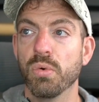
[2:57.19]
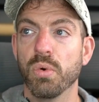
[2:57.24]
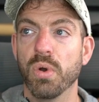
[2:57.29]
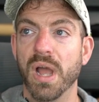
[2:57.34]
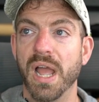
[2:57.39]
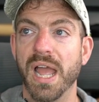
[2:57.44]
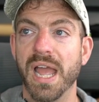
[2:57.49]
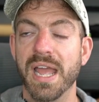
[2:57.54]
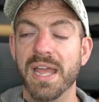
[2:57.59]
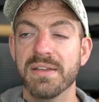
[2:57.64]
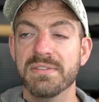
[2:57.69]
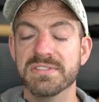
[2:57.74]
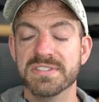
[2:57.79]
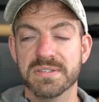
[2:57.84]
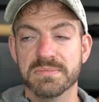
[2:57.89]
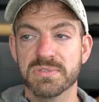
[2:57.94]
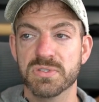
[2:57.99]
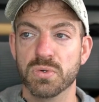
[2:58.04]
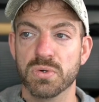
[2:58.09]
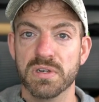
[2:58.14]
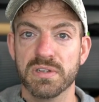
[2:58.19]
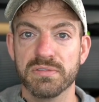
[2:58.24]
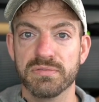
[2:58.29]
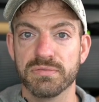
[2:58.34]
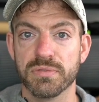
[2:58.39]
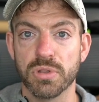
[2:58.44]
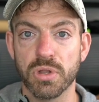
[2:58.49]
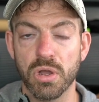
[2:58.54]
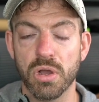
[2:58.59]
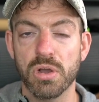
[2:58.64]
will have some sort
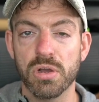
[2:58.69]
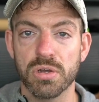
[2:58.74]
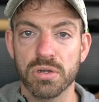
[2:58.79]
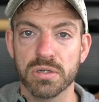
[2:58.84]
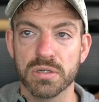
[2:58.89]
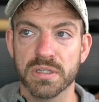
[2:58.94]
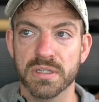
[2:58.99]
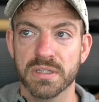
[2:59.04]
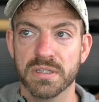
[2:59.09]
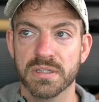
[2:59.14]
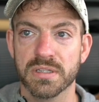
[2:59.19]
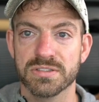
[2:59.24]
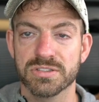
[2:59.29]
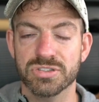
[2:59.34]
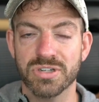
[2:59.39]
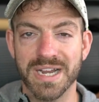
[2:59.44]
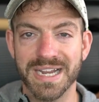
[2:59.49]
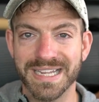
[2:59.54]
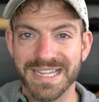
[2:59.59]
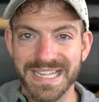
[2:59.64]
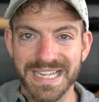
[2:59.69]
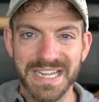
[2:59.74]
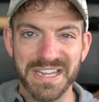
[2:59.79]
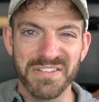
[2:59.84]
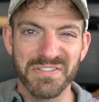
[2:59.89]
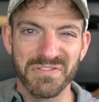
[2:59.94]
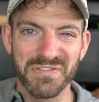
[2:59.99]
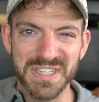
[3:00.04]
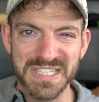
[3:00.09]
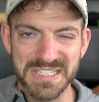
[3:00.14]
of log
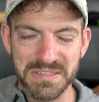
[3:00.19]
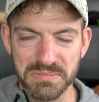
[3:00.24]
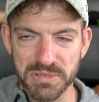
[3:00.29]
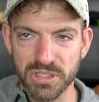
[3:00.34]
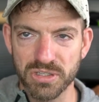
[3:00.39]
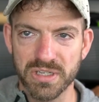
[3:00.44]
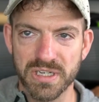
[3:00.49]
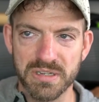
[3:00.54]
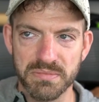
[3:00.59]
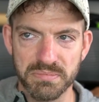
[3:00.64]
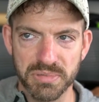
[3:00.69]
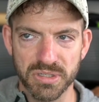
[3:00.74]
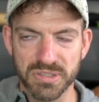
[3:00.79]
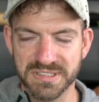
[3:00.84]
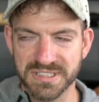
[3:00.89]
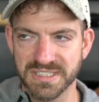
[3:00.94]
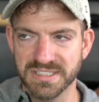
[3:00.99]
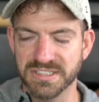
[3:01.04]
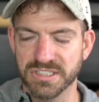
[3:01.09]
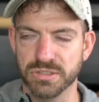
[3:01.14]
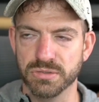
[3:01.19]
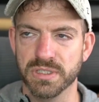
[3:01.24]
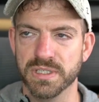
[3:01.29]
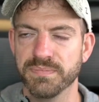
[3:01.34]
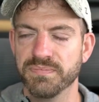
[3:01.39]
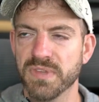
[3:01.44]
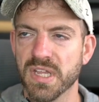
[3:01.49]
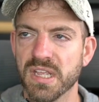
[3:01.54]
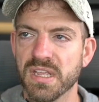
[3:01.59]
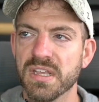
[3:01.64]
tracking visibility built into
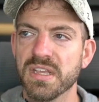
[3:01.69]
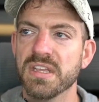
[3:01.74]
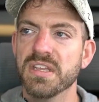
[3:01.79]
it.